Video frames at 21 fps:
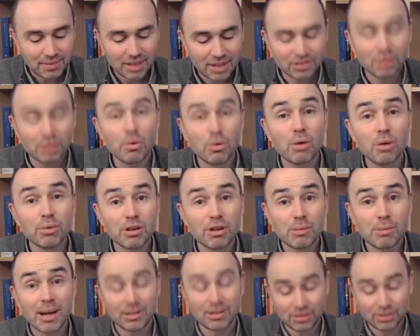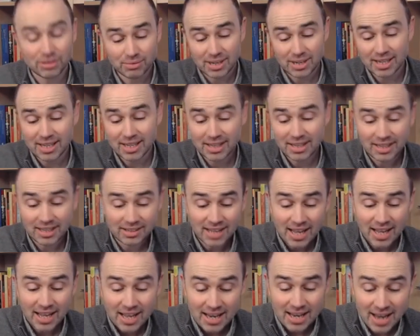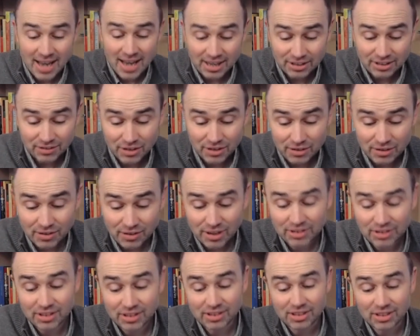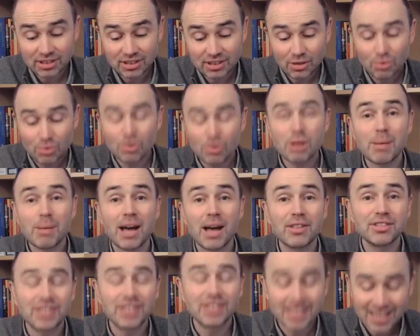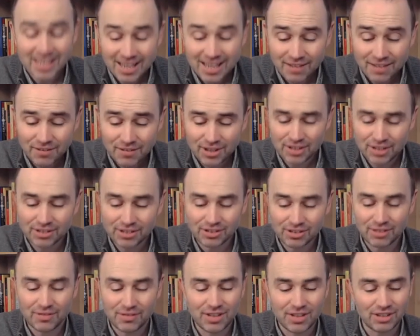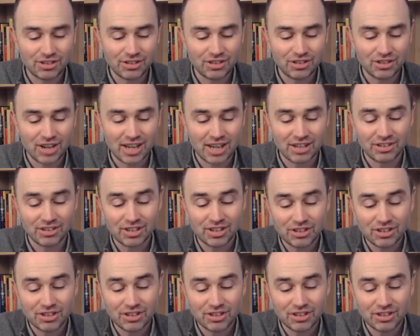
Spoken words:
So what we're about to read in these next few verses is all about the significance of this change,